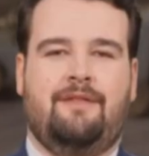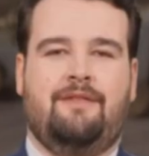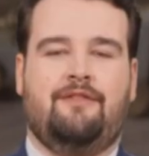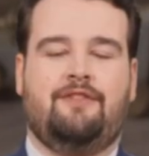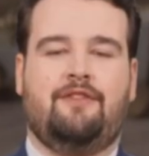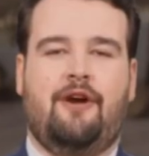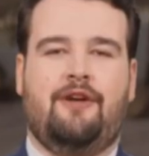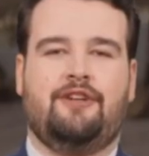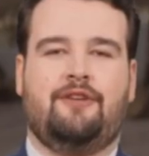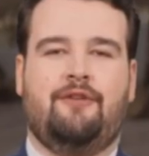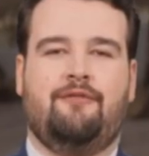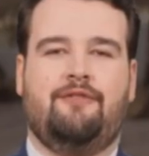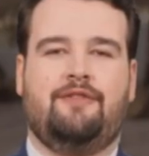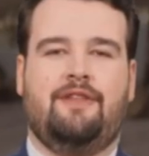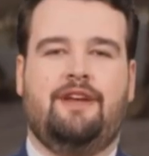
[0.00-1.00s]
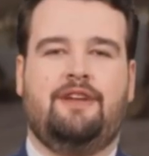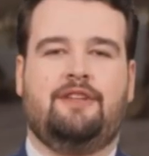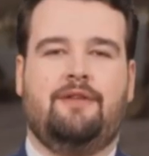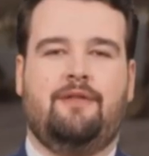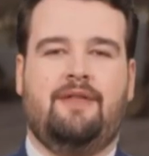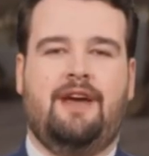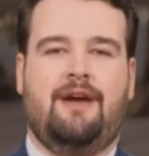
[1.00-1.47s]
structure of
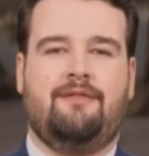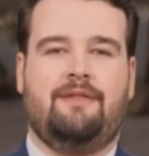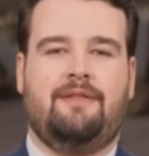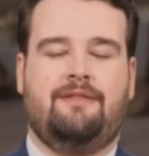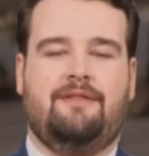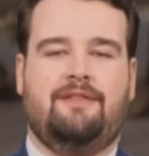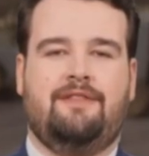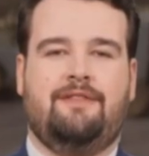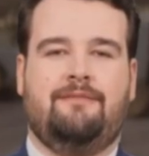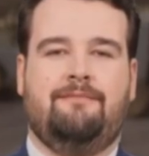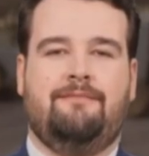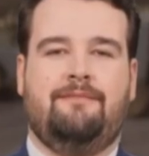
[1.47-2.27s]
traditional governance.